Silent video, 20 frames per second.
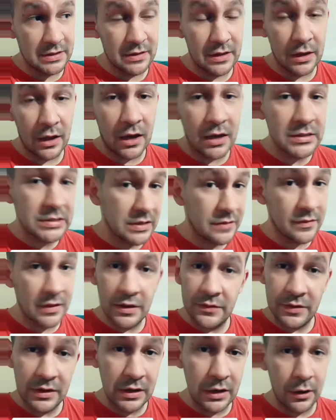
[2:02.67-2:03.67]
the cost of
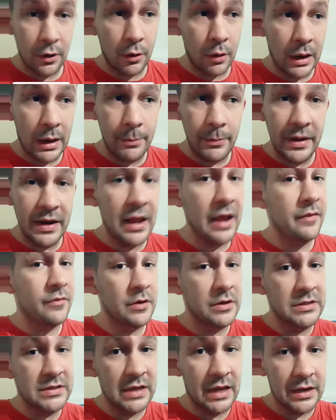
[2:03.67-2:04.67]
living to go up in every
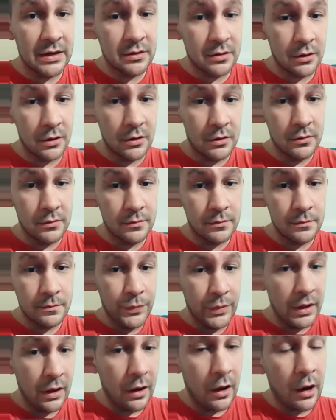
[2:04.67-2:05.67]
sector.
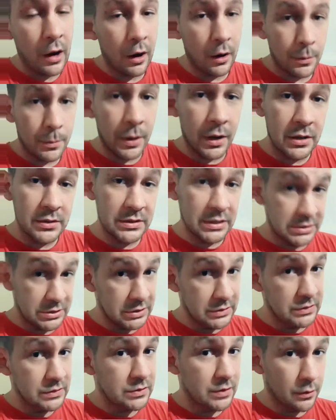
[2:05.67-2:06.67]
Our
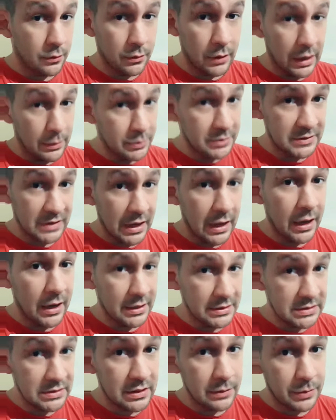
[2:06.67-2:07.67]
politicians don't represent
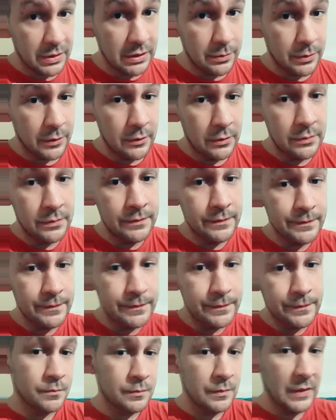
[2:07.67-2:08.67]
us, the people,
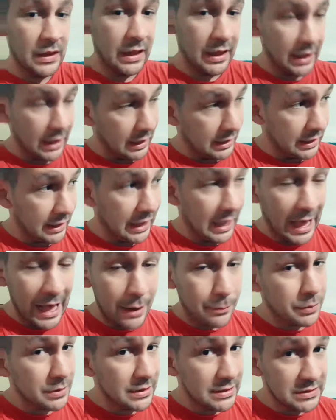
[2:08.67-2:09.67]
and
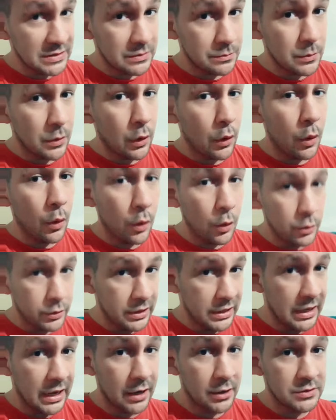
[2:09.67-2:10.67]
capitalism
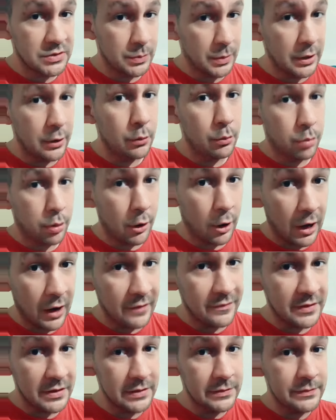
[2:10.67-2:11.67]
only cares about
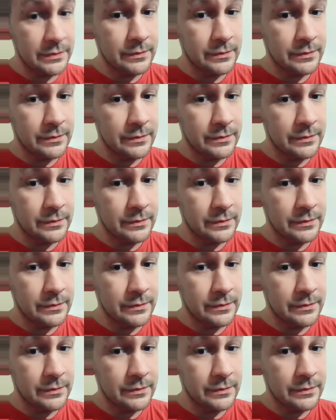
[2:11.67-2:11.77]
profit.